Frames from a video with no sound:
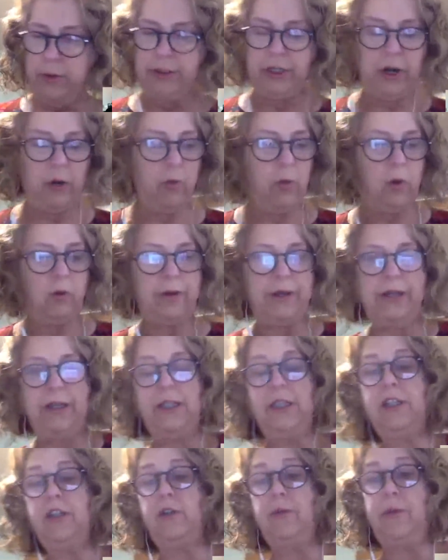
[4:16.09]
which I won't
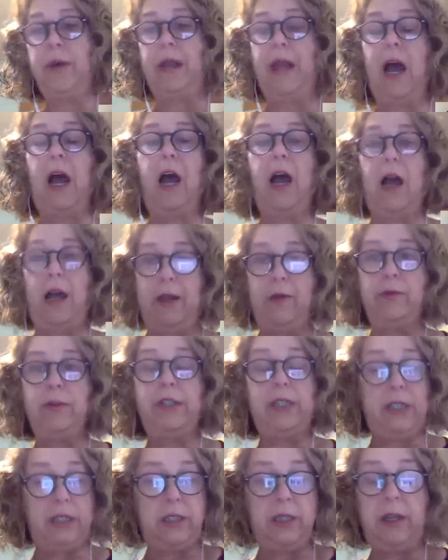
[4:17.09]
get into, but it
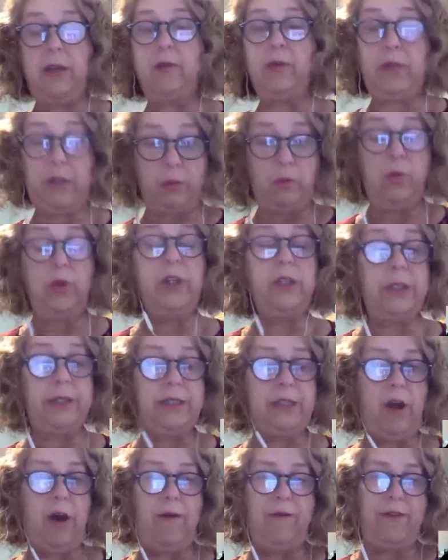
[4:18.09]
was
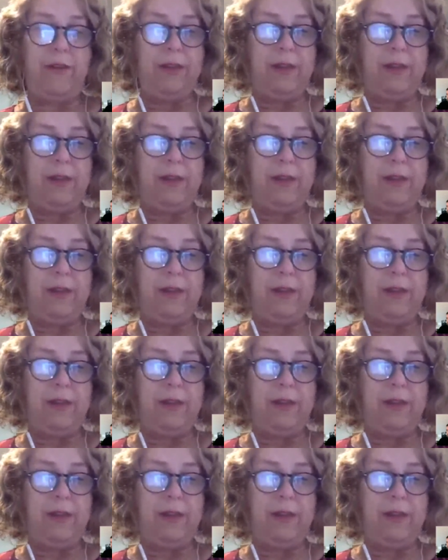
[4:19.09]
really tough.